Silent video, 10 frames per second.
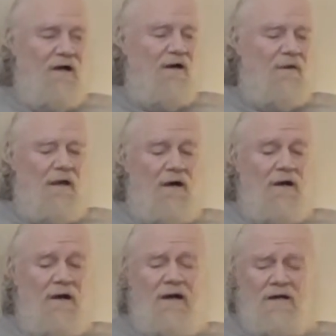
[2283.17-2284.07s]
I
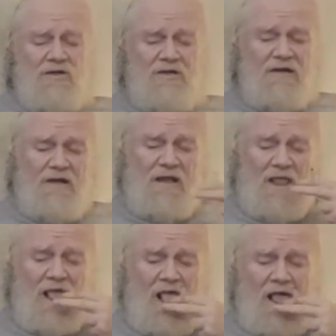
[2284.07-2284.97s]
actually
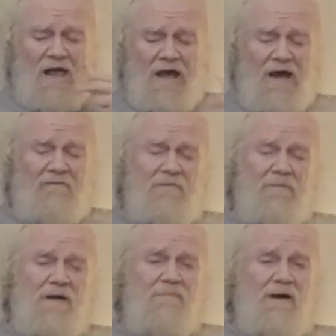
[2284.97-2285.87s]
have a
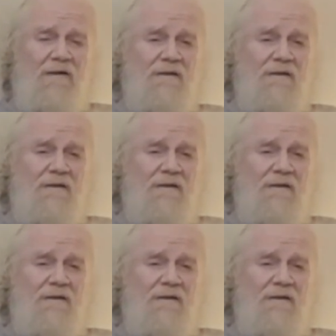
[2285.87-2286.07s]
PayPal